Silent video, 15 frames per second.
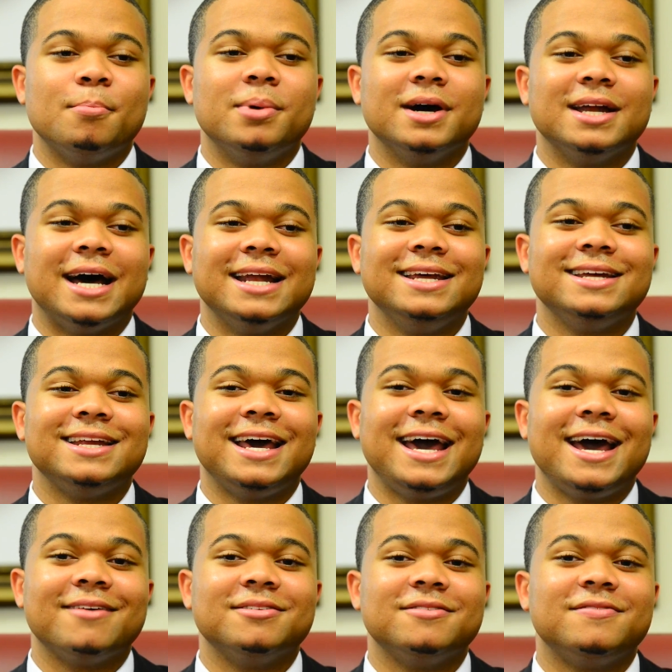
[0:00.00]
But I didn't
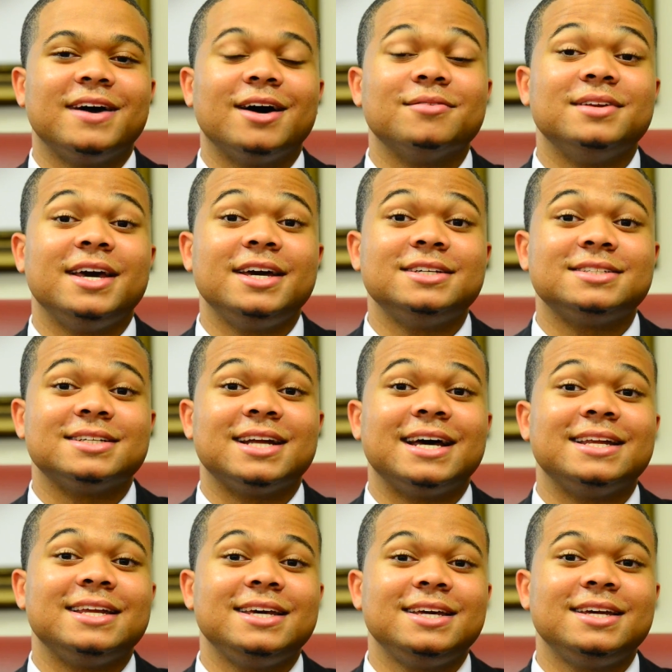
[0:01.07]
have the foundation
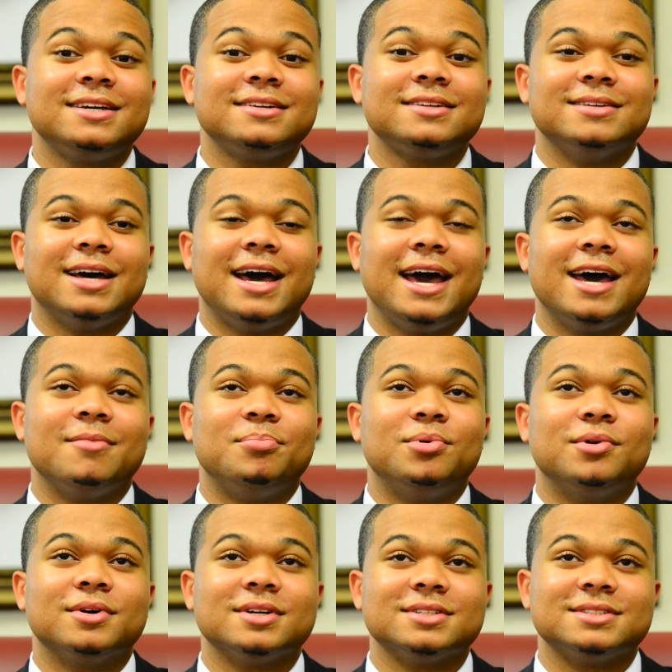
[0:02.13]
I needed. I had
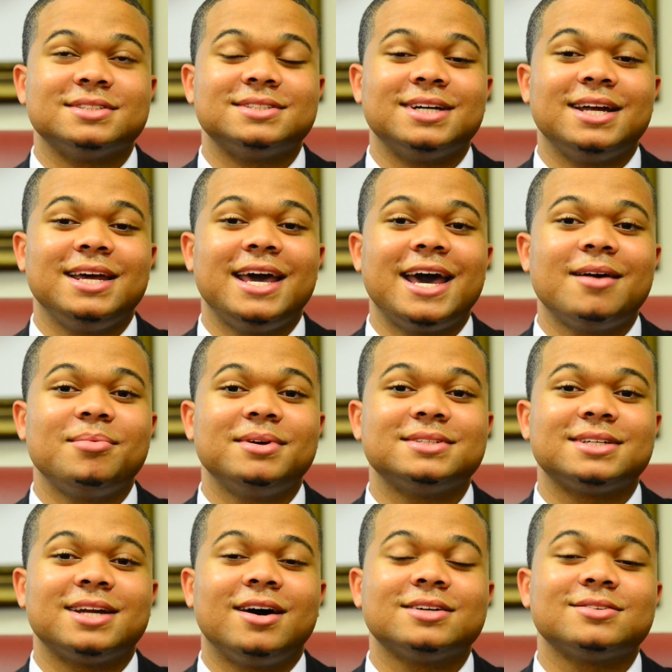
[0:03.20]
poor study
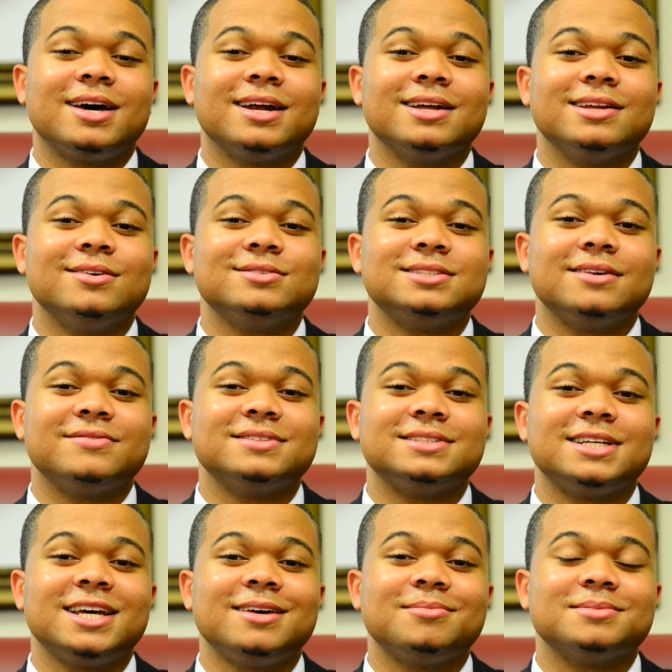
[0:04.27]
habits and I also had a low
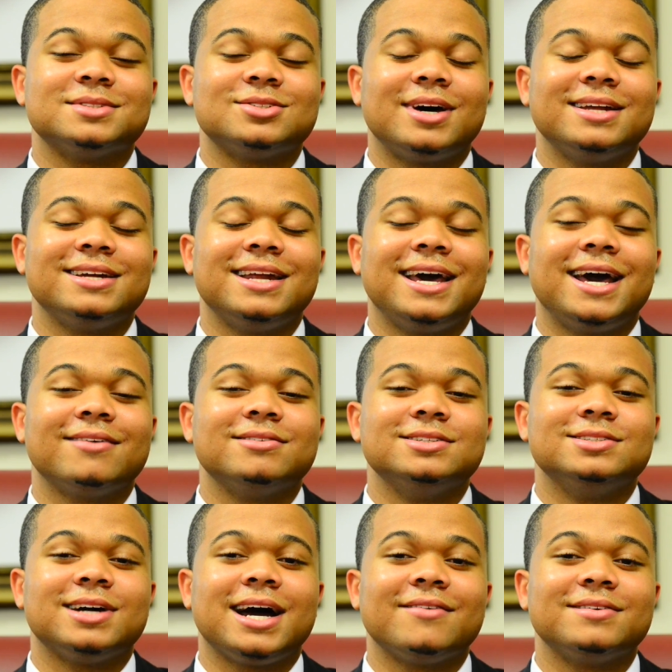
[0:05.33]
self-esteem, so I didn't have the
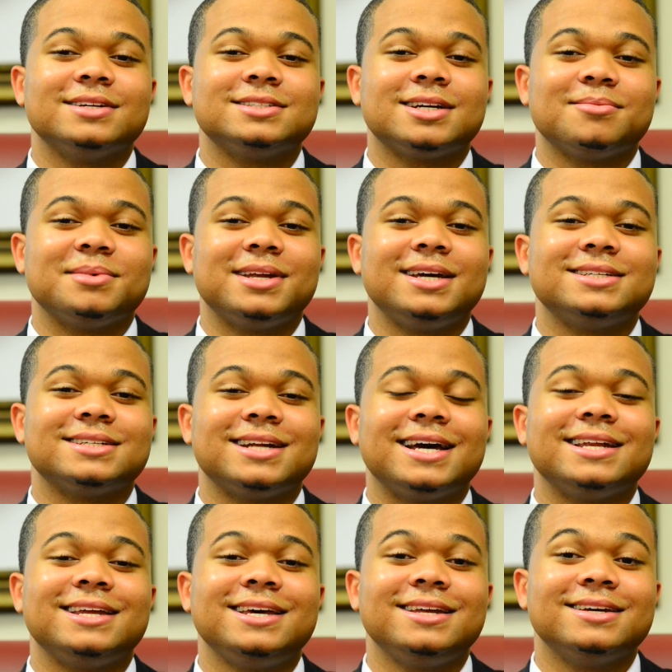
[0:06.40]
drive and determination I
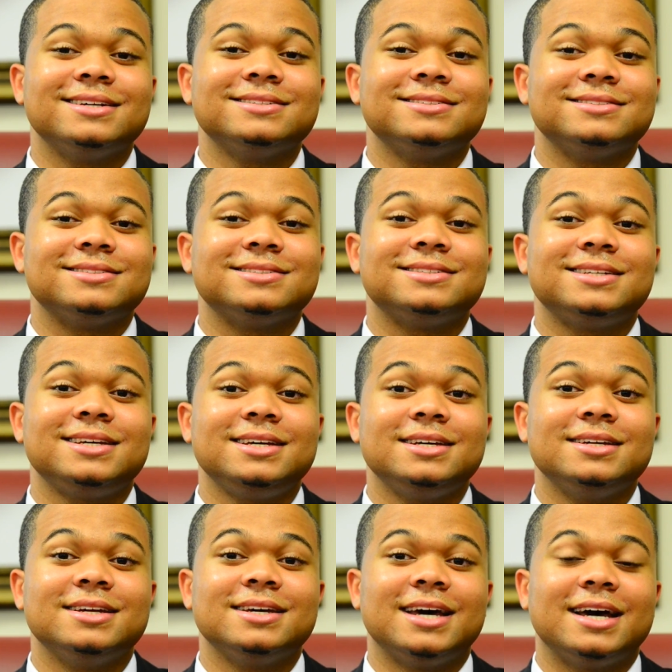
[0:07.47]
needed to
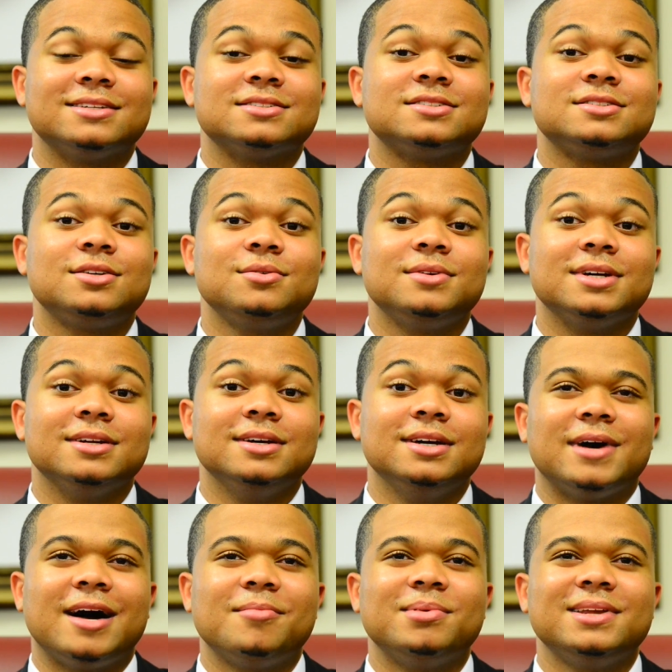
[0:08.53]
succeed as a student.
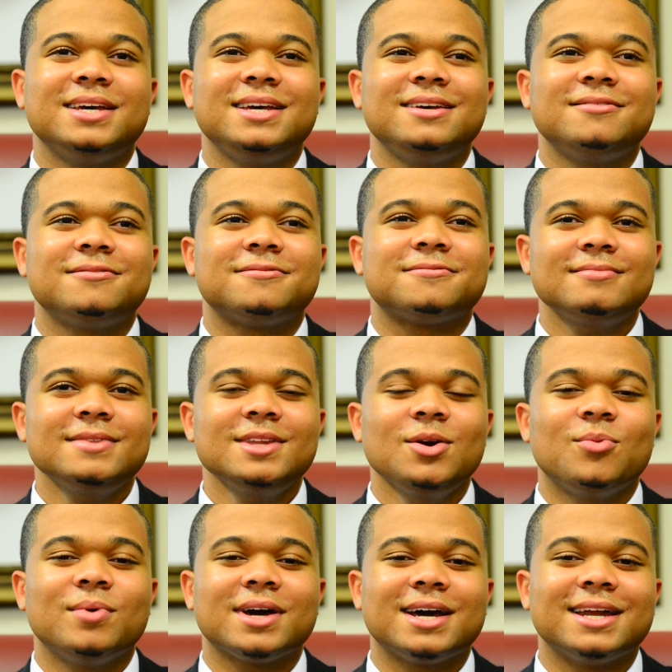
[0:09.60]
I believe
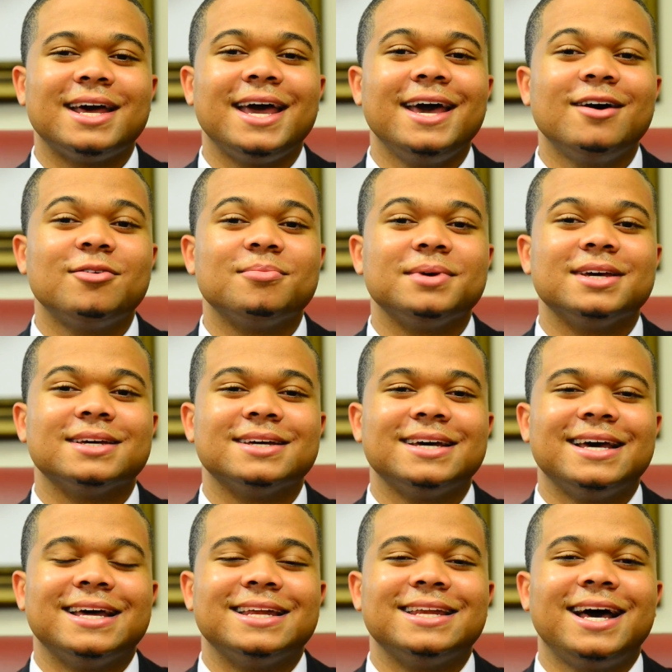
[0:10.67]
what could have helped me,
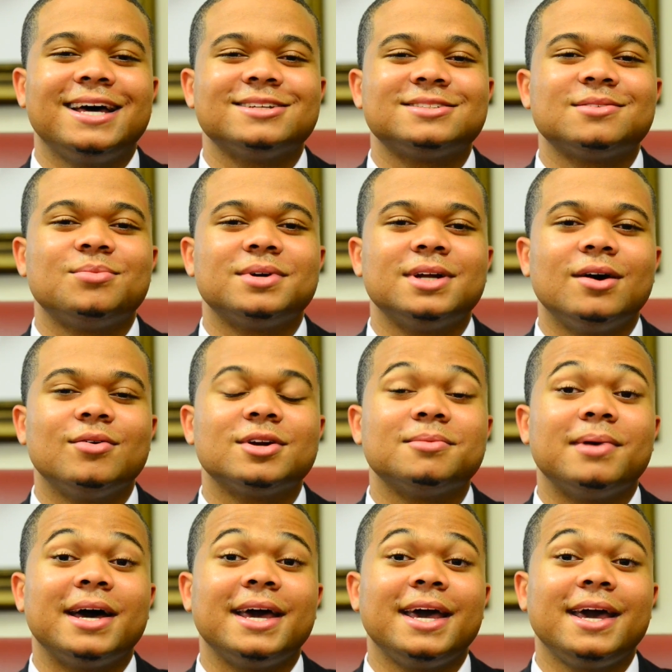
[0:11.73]
not someone holding
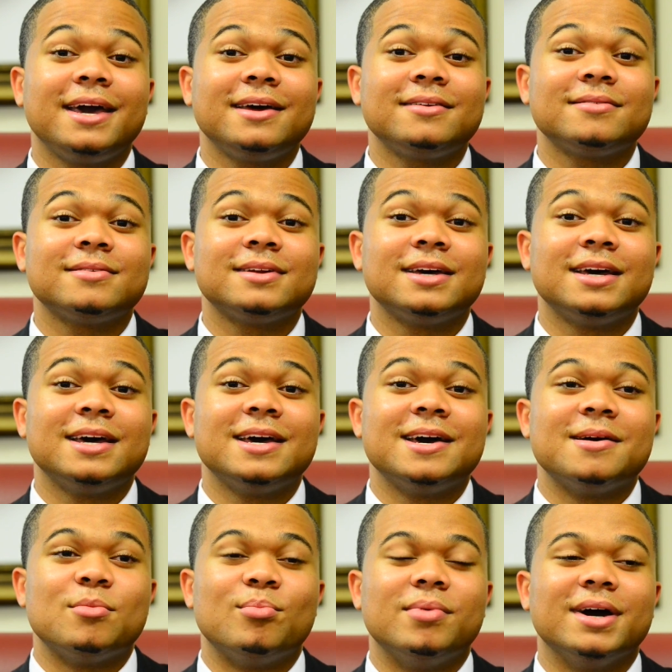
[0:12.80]
my hand,
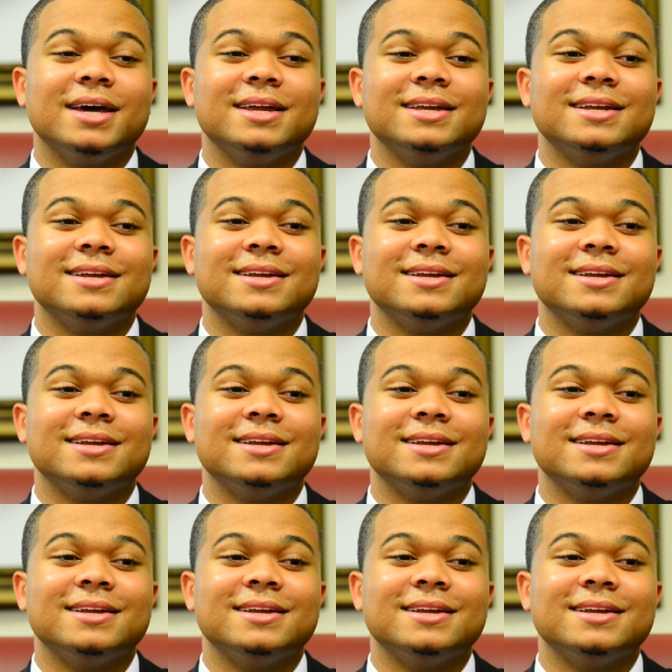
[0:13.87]
but